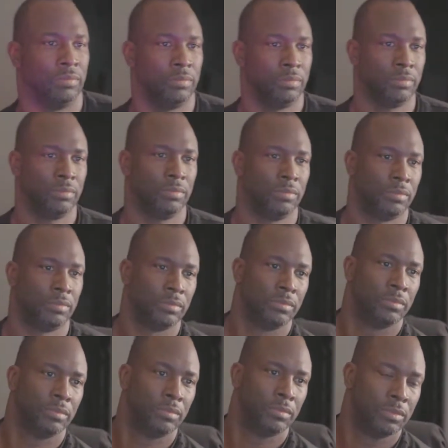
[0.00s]
Okay.
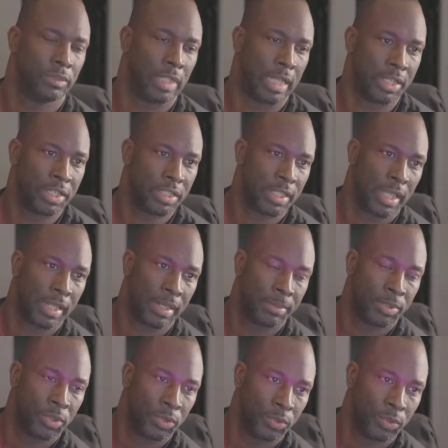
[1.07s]
I just signed up
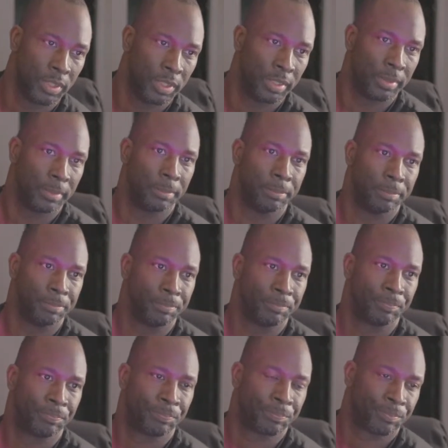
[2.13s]
to um,
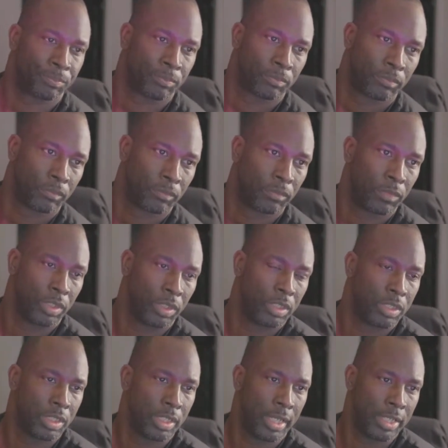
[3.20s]

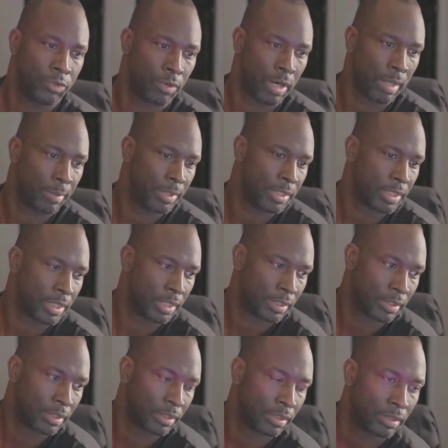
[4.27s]
CH Robinson.
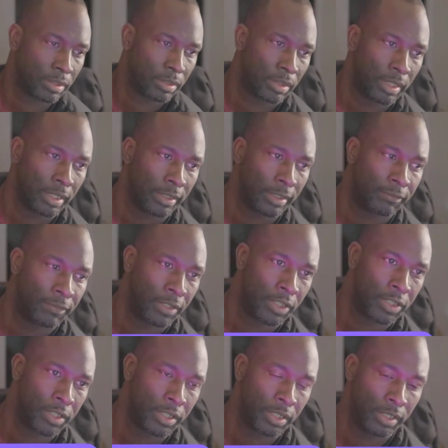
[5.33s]
I got to
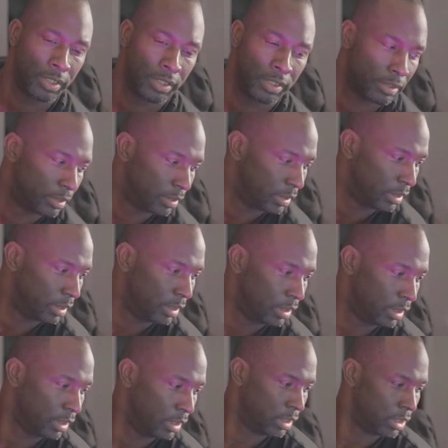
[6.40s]
finish the uh,
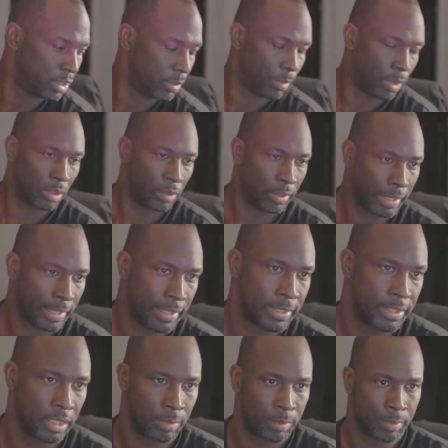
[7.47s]
tomorrow. I got to
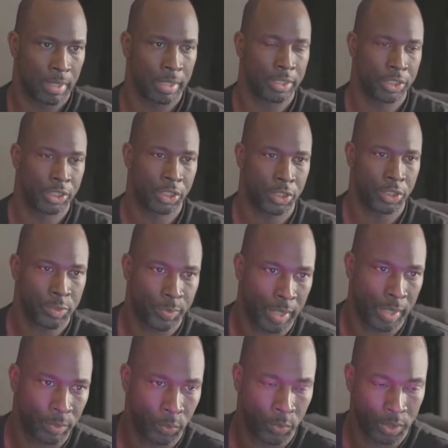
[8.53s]
send them my insurance
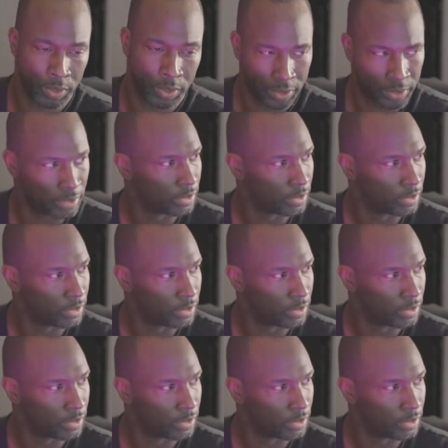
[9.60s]
paperwork.